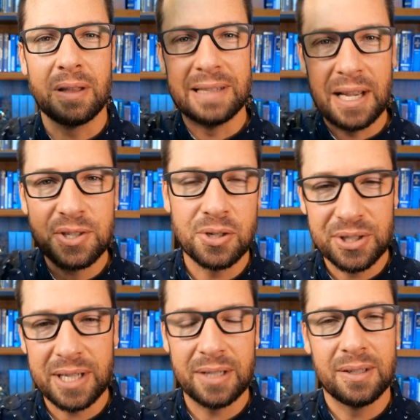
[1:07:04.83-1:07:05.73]
lesser
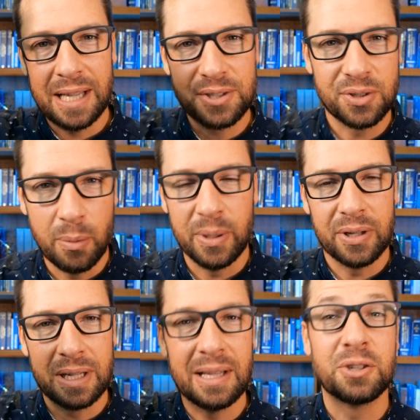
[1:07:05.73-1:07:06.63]
skill, lesser
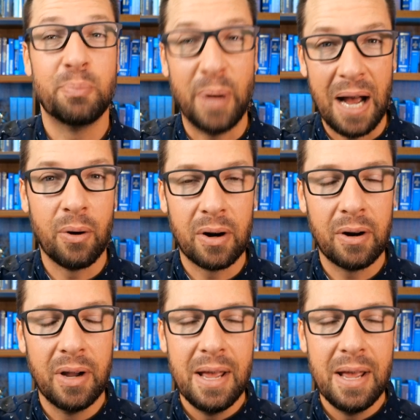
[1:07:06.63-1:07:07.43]
ability, lesser power,